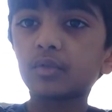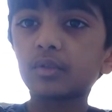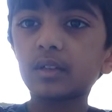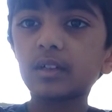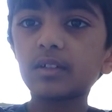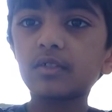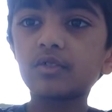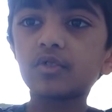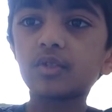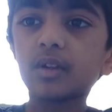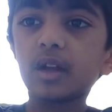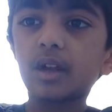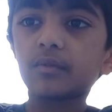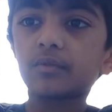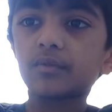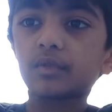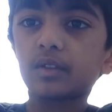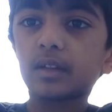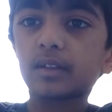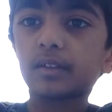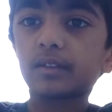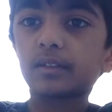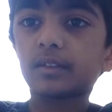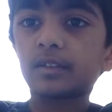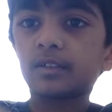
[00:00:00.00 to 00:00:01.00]
it travels
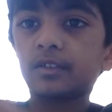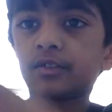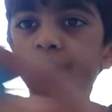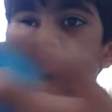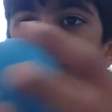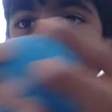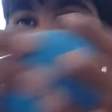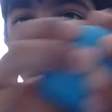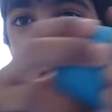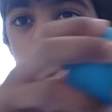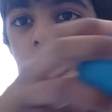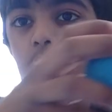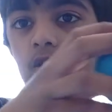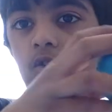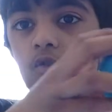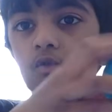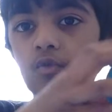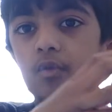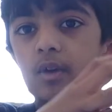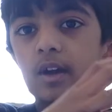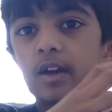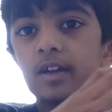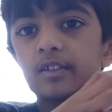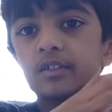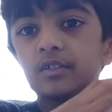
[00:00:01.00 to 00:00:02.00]
like this,
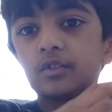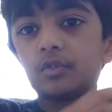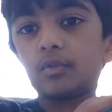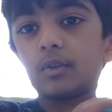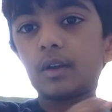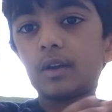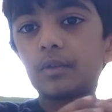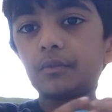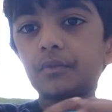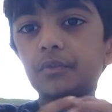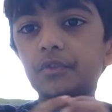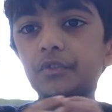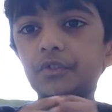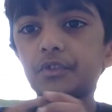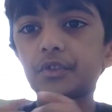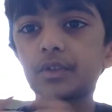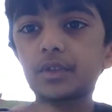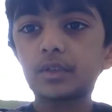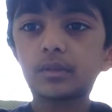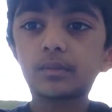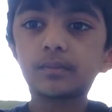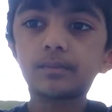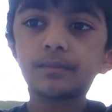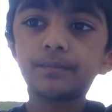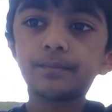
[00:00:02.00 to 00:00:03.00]
clockwise around the
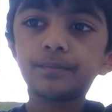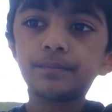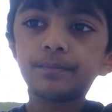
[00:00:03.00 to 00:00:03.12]
sun.